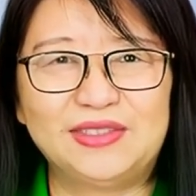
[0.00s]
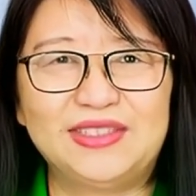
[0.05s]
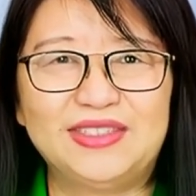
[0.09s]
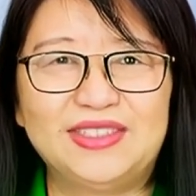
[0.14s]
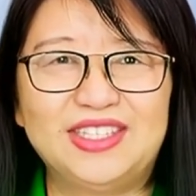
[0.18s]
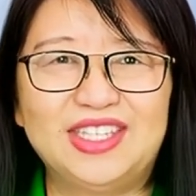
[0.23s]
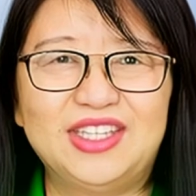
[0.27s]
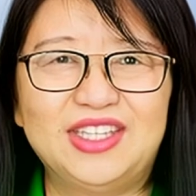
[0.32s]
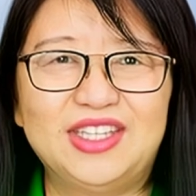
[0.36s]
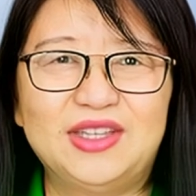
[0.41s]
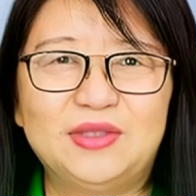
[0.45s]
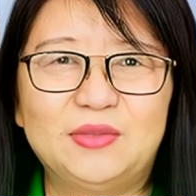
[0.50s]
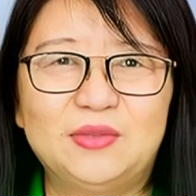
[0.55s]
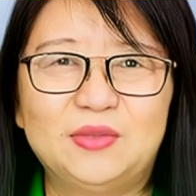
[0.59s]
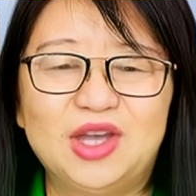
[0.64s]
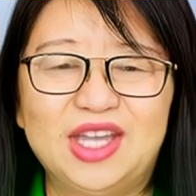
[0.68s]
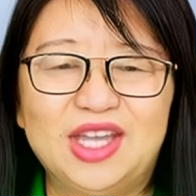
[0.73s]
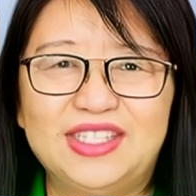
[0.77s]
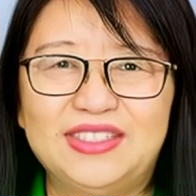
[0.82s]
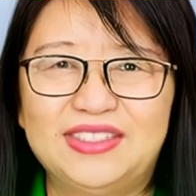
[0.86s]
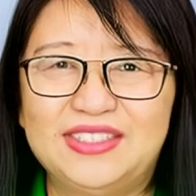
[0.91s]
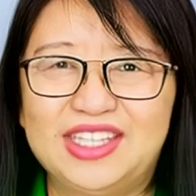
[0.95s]
C.
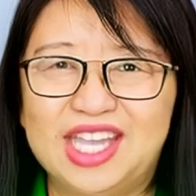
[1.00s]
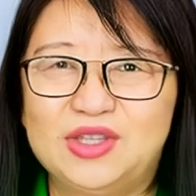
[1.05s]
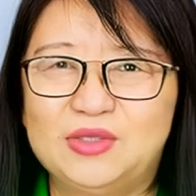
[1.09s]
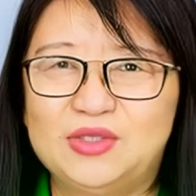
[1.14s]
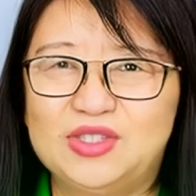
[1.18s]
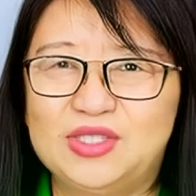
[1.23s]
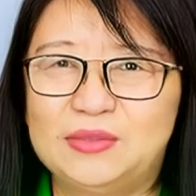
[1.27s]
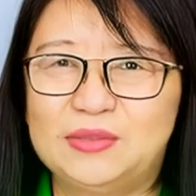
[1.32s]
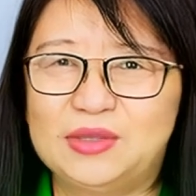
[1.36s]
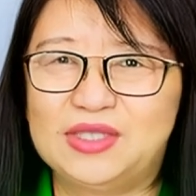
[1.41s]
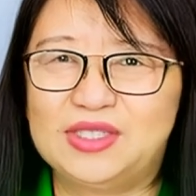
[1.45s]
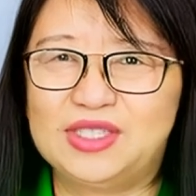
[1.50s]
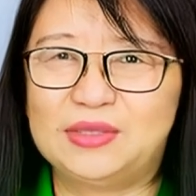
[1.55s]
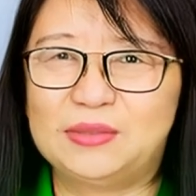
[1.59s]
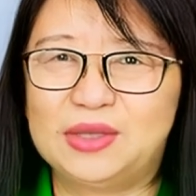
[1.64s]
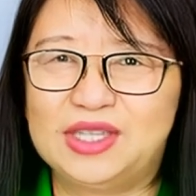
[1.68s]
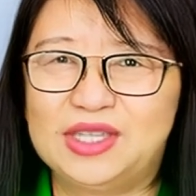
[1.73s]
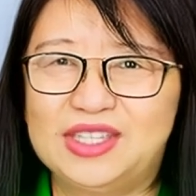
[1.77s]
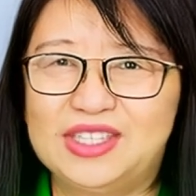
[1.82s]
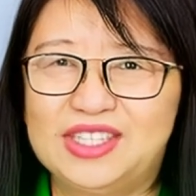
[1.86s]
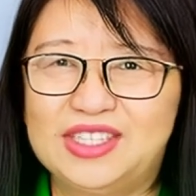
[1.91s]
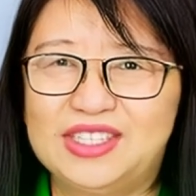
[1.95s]
Rights and
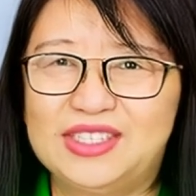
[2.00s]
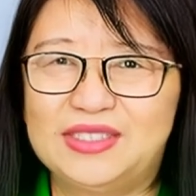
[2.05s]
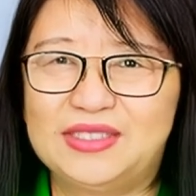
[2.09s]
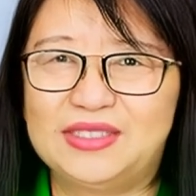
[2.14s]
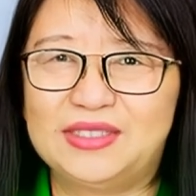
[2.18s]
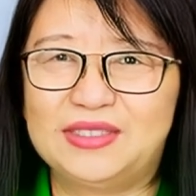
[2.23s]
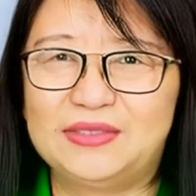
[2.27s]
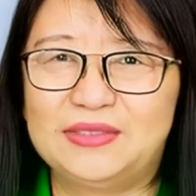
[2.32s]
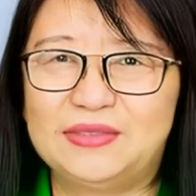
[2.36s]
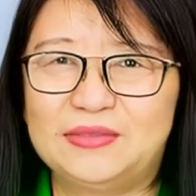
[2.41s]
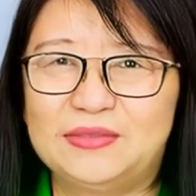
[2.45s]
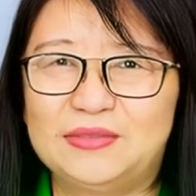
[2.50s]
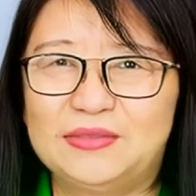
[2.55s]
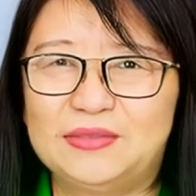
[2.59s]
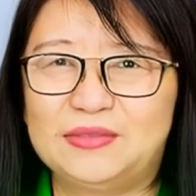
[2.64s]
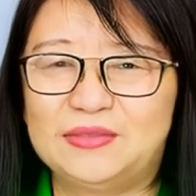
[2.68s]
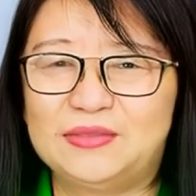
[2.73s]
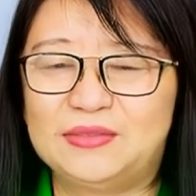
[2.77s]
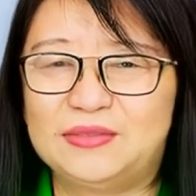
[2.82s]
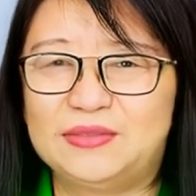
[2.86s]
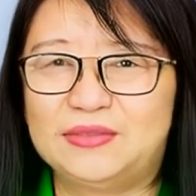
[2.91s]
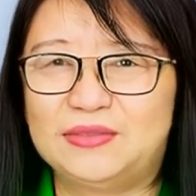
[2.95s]
responsibilities.
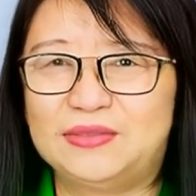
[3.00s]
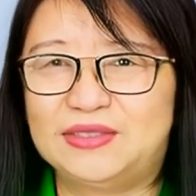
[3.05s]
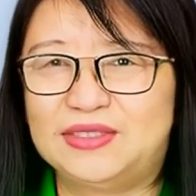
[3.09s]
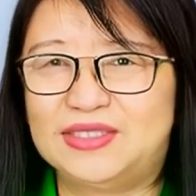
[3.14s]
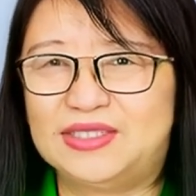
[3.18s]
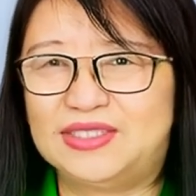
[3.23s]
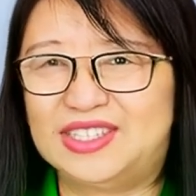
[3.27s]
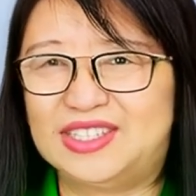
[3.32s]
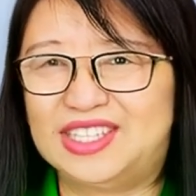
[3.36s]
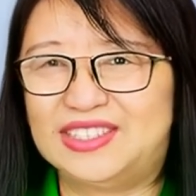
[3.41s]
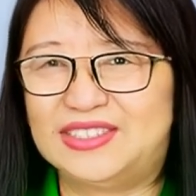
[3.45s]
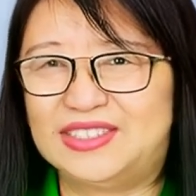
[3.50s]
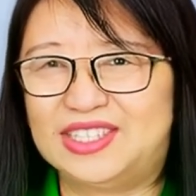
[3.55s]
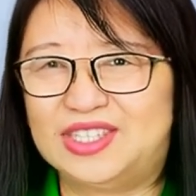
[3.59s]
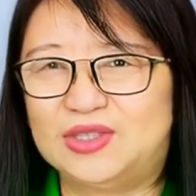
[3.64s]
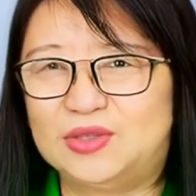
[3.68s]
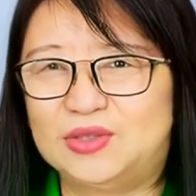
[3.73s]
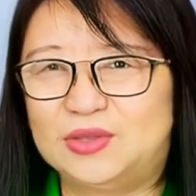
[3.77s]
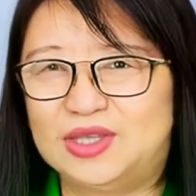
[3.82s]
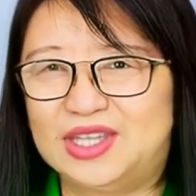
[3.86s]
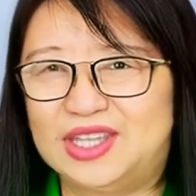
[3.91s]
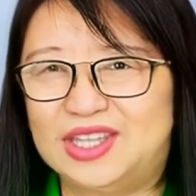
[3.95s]

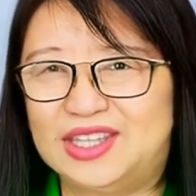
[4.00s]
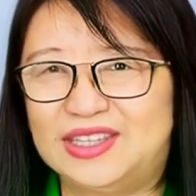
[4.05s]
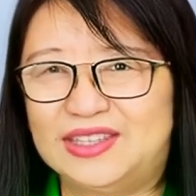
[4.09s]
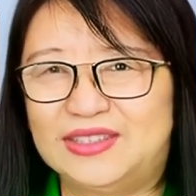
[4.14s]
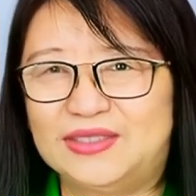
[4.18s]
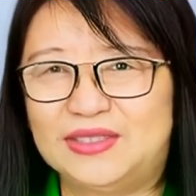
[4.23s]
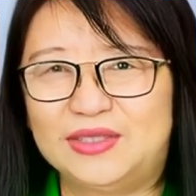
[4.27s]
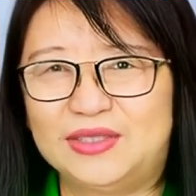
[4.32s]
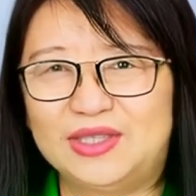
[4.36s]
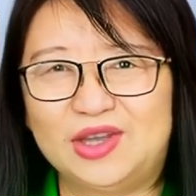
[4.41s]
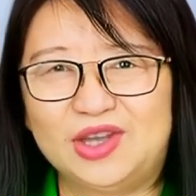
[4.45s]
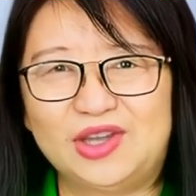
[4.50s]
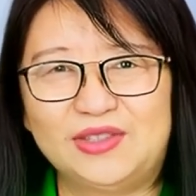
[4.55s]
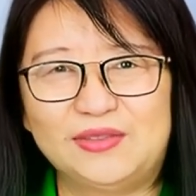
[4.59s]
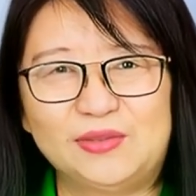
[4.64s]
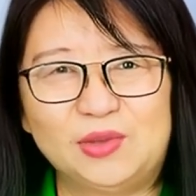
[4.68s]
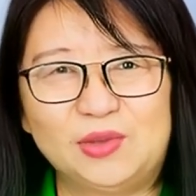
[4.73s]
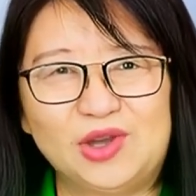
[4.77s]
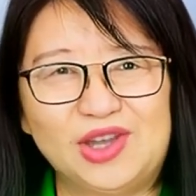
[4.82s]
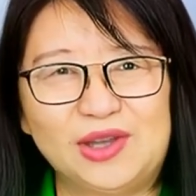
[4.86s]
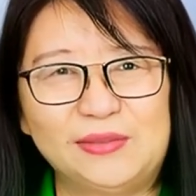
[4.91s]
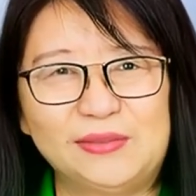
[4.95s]
63. There are
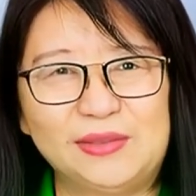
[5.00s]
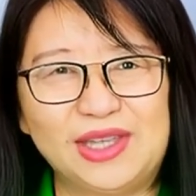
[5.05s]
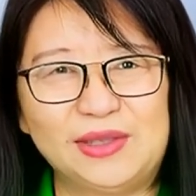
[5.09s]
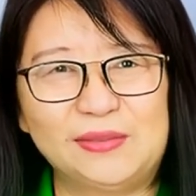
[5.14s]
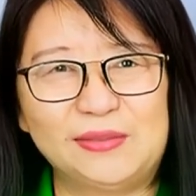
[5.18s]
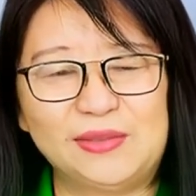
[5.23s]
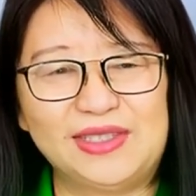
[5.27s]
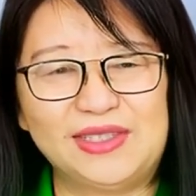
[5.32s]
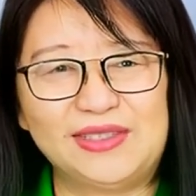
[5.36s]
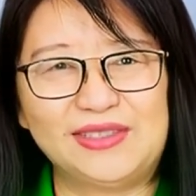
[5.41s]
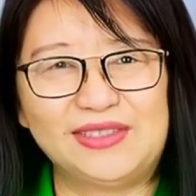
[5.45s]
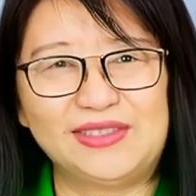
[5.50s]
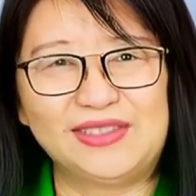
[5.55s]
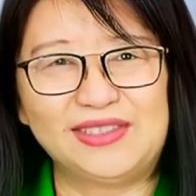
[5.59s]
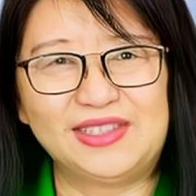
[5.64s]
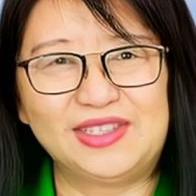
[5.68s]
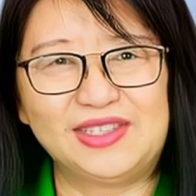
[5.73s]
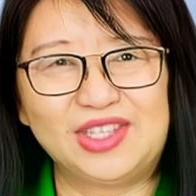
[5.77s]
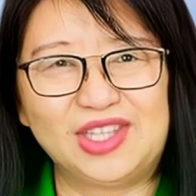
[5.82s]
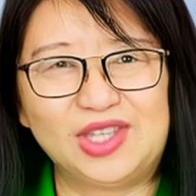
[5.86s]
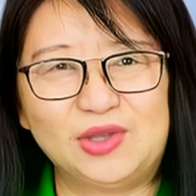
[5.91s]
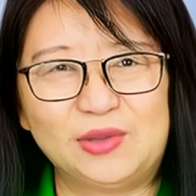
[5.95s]
4 amendments
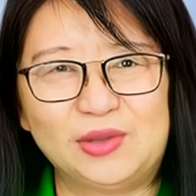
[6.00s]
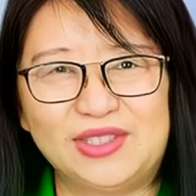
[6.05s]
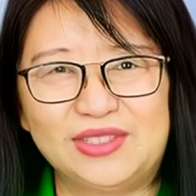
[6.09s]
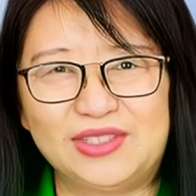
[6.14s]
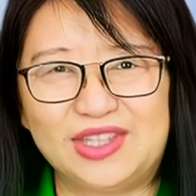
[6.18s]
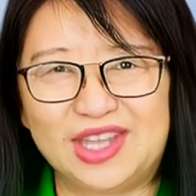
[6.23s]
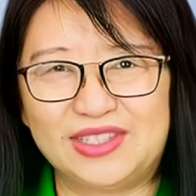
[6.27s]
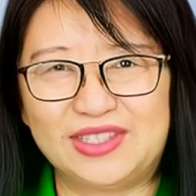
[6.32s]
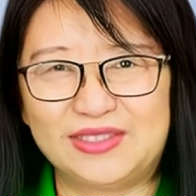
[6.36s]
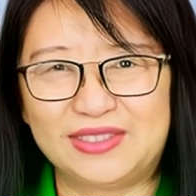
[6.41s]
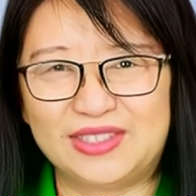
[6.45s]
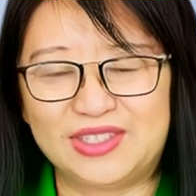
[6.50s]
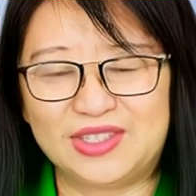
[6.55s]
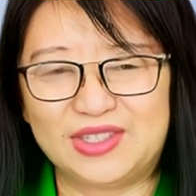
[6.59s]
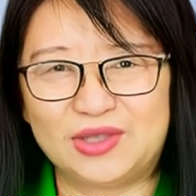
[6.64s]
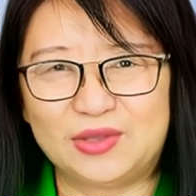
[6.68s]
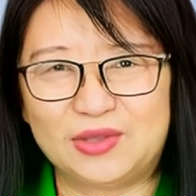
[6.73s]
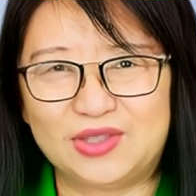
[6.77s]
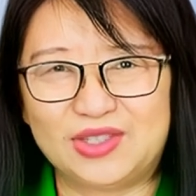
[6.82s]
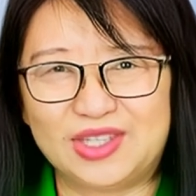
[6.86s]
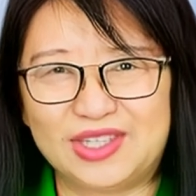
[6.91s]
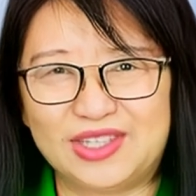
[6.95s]
to the U.S.
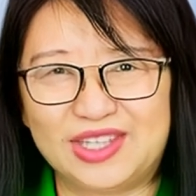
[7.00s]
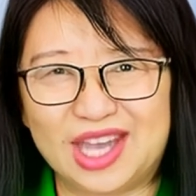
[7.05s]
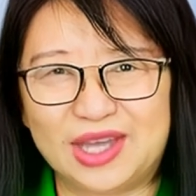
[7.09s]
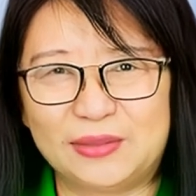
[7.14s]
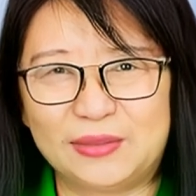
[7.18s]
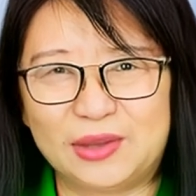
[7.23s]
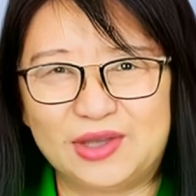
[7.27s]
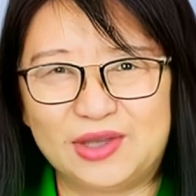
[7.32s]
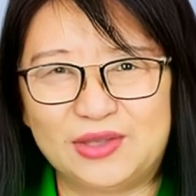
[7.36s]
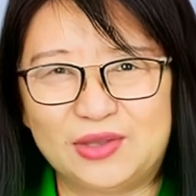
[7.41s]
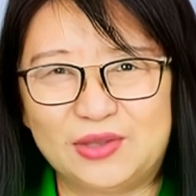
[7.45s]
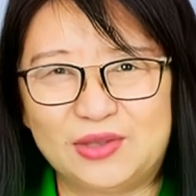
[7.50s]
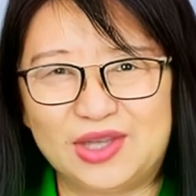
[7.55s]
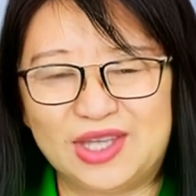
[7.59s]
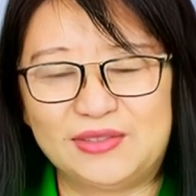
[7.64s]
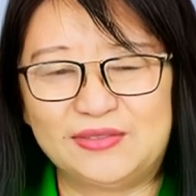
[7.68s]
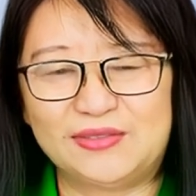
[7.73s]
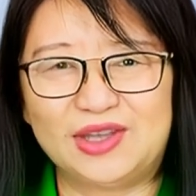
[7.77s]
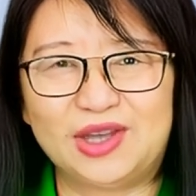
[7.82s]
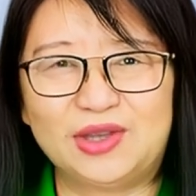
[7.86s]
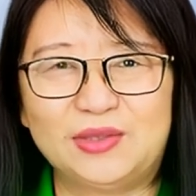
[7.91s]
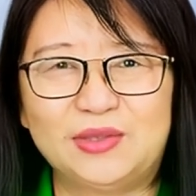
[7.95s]
Constitution about who
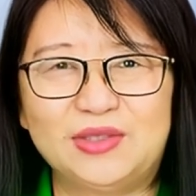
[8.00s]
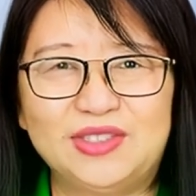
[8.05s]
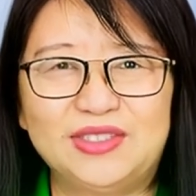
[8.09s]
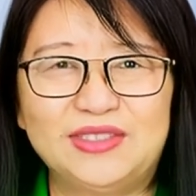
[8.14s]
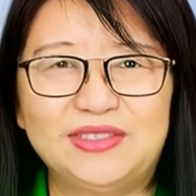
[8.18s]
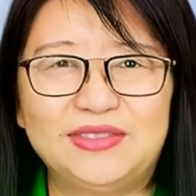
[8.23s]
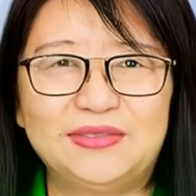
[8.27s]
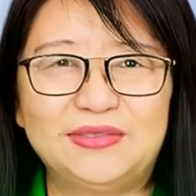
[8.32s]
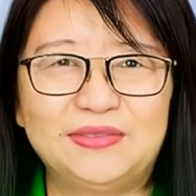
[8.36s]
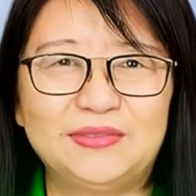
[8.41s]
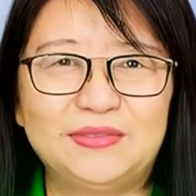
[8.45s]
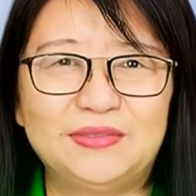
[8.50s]
can vote.